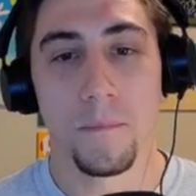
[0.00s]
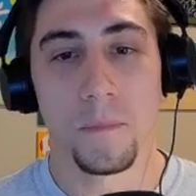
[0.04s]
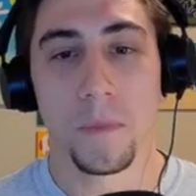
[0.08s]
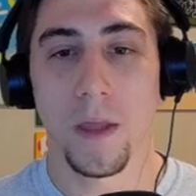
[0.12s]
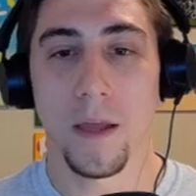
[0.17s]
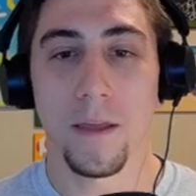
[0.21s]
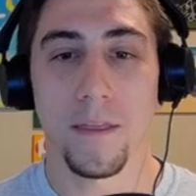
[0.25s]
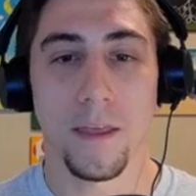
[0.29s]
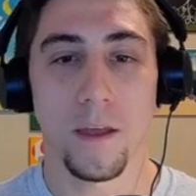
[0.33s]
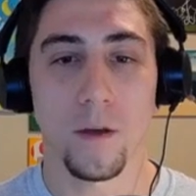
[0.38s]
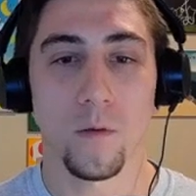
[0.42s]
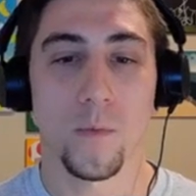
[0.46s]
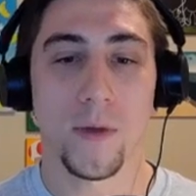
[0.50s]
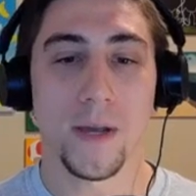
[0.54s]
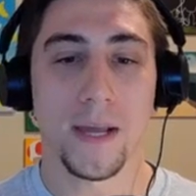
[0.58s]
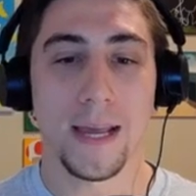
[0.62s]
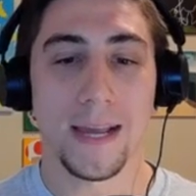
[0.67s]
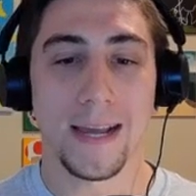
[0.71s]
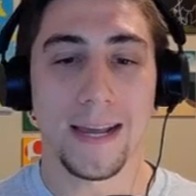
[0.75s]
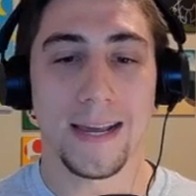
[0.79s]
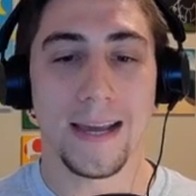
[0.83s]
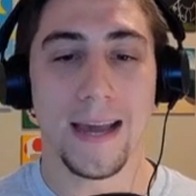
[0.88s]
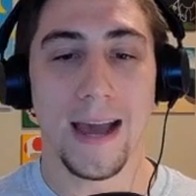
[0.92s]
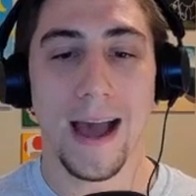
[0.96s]
And then we
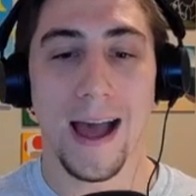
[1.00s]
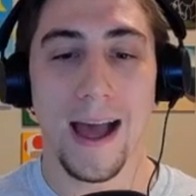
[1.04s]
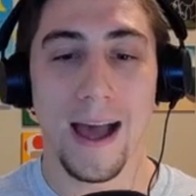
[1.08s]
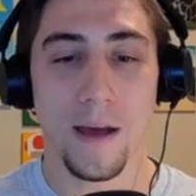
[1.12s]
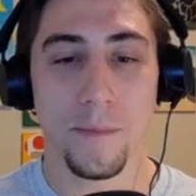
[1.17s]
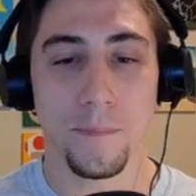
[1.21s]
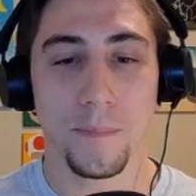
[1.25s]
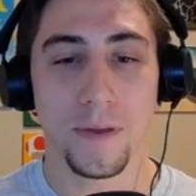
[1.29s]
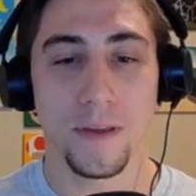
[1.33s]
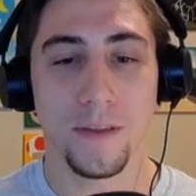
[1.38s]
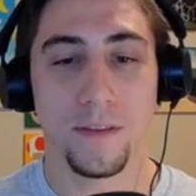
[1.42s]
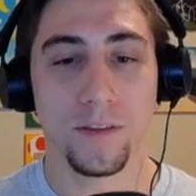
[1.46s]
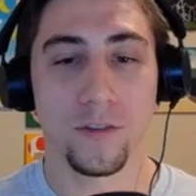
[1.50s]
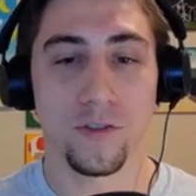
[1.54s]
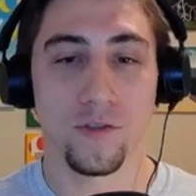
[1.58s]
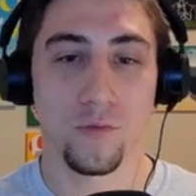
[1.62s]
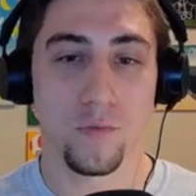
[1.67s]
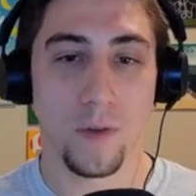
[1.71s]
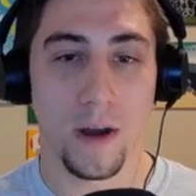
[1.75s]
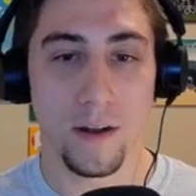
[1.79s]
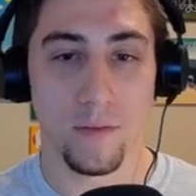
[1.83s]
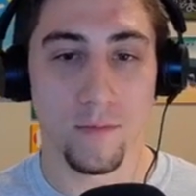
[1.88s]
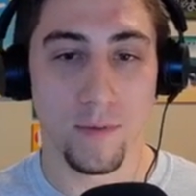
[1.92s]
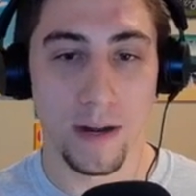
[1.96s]
can copy the
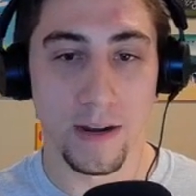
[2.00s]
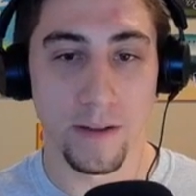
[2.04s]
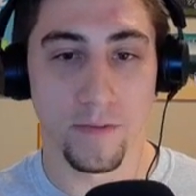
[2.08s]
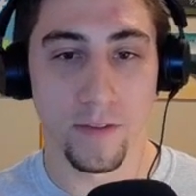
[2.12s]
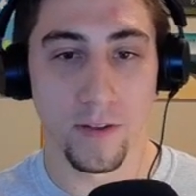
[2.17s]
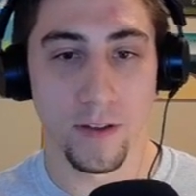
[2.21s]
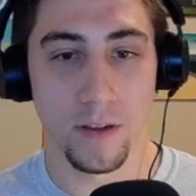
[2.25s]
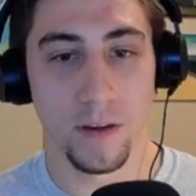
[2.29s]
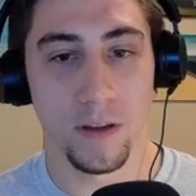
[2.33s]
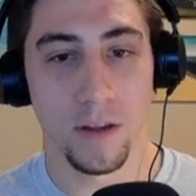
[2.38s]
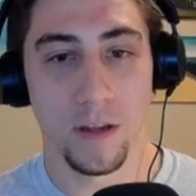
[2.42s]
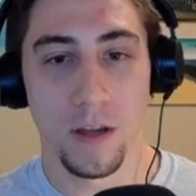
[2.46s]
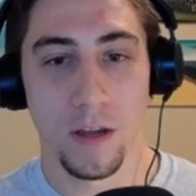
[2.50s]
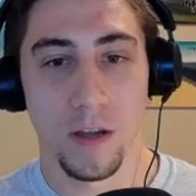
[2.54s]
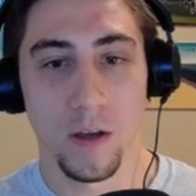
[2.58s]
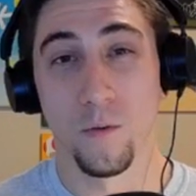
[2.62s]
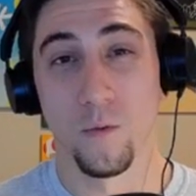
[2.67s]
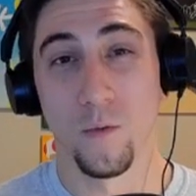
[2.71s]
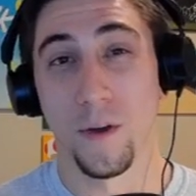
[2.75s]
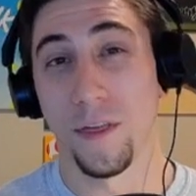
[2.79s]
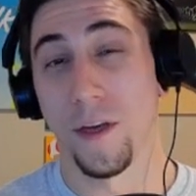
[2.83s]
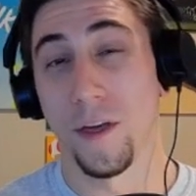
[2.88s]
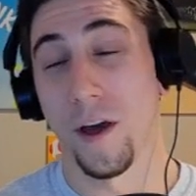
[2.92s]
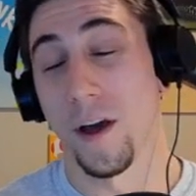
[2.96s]
Raven
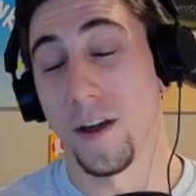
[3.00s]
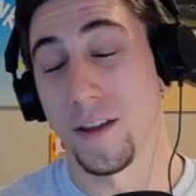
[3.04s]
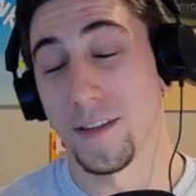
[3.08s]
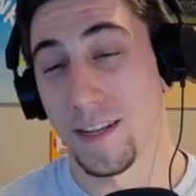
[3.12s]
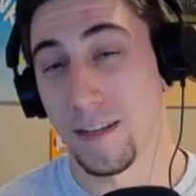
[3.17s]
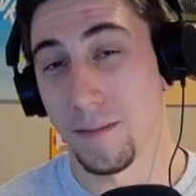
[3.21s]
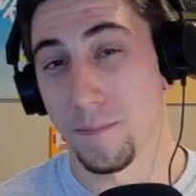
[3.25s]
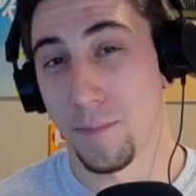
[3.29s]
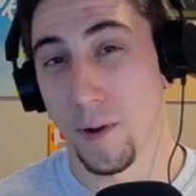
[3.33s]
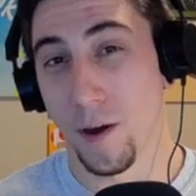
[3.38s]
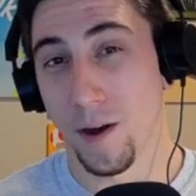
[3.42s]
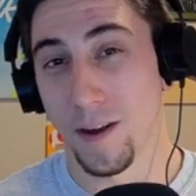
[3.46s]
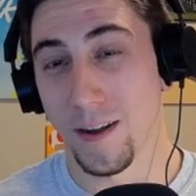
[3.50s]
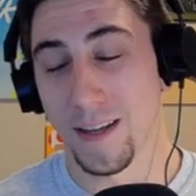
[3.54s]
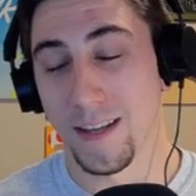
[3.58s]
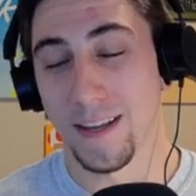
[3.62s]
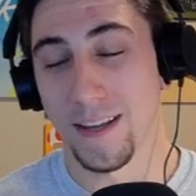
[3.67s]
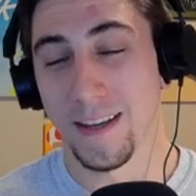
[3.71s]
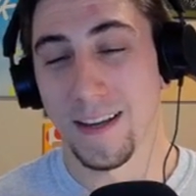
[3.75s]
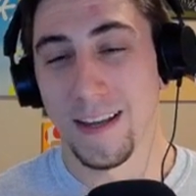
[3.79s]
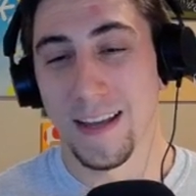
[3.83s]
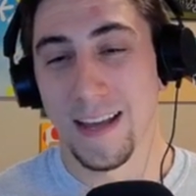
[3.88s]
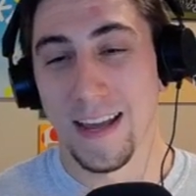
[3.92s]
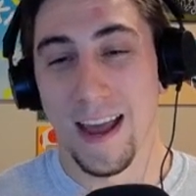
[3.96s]
with Hunting
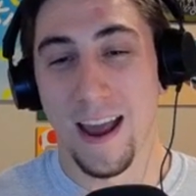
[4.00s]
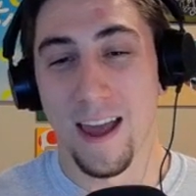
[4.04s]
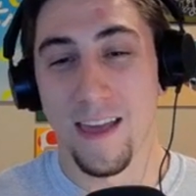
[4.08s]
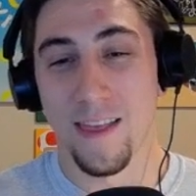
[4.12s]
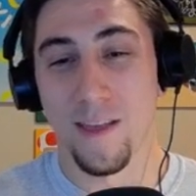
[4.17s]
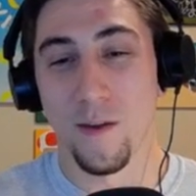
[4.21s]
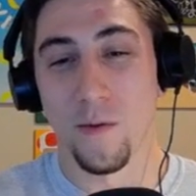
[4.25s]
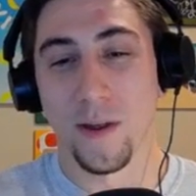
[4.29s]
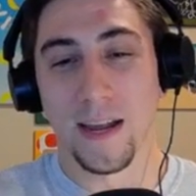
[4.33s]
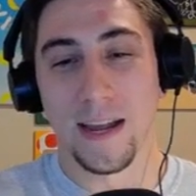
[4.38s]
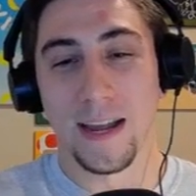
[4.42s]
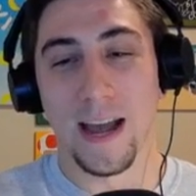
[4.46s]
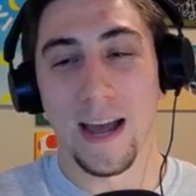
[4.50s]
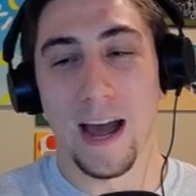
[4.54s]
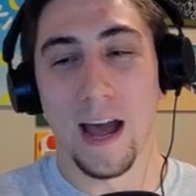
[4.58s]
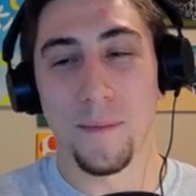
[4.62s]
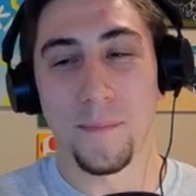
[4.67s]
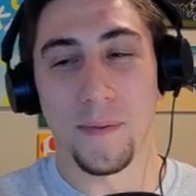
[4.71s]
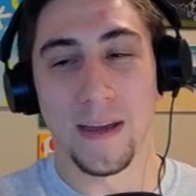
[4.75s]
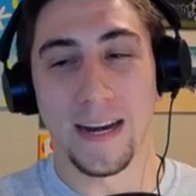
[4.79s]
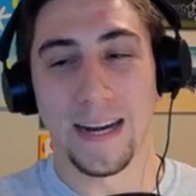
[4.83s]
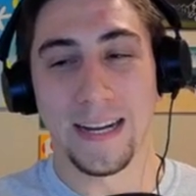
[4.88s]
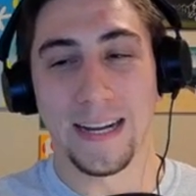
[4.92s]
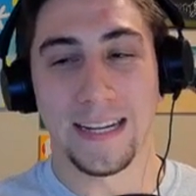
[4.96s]
Party, and then we can
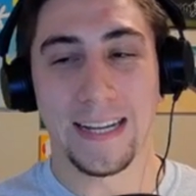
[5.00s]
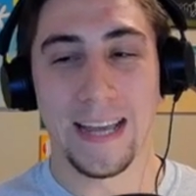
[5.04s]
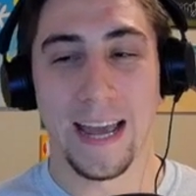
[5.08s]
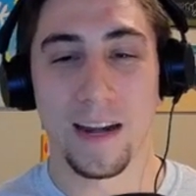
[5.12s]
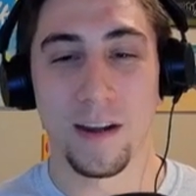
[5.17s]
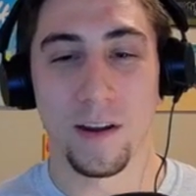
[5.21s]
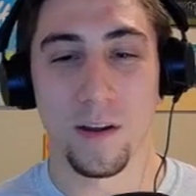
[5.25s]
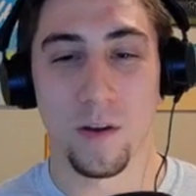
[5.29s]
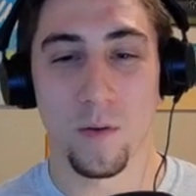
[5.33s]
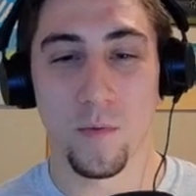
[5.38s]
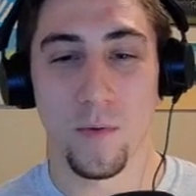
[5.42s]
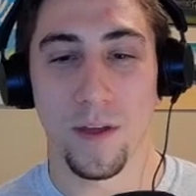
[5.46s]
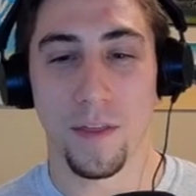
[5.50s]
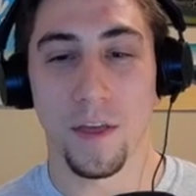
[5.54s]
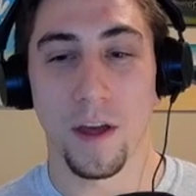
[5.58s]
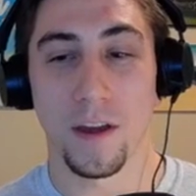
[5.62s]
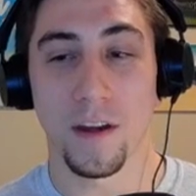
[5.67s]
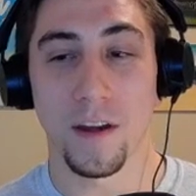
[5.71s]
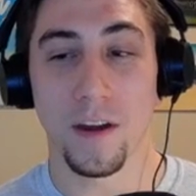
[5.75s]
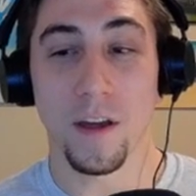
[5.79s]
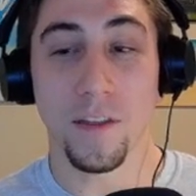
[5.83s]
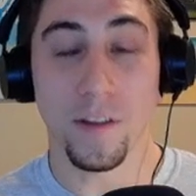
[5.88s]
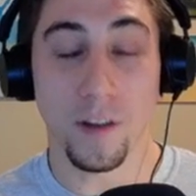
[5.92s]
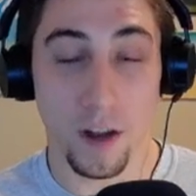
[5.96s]
copy it again with
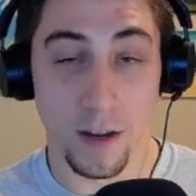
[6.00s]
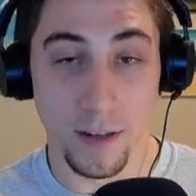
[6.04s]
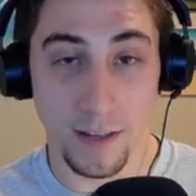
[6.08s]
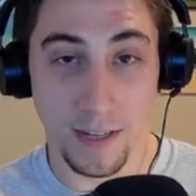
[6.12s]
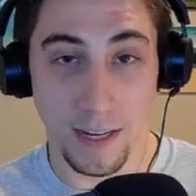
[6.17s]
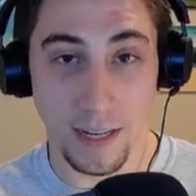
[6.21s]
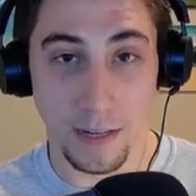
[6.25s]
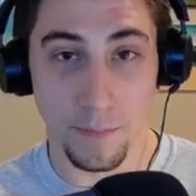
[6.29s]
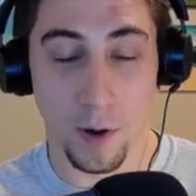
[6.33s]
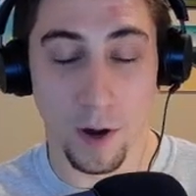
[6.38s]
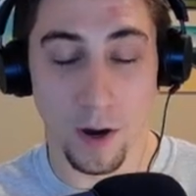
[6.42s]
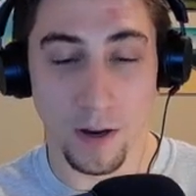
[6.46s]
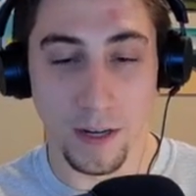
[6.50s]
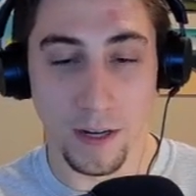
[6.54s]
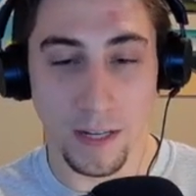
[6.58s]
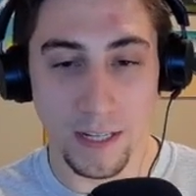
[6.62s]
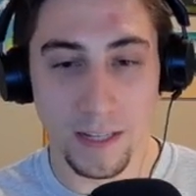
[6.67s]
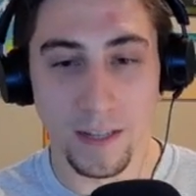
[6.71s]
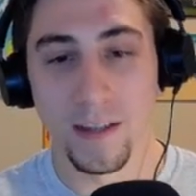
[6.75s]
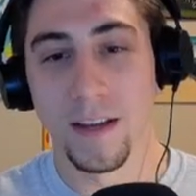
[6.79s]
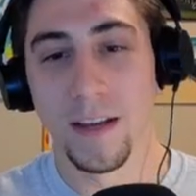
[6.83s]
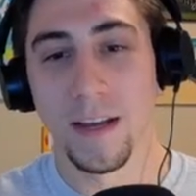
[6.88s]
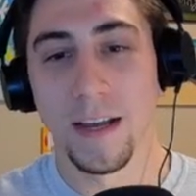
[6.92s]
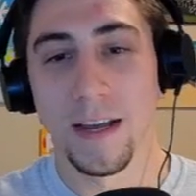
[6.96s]
another Hunting Party.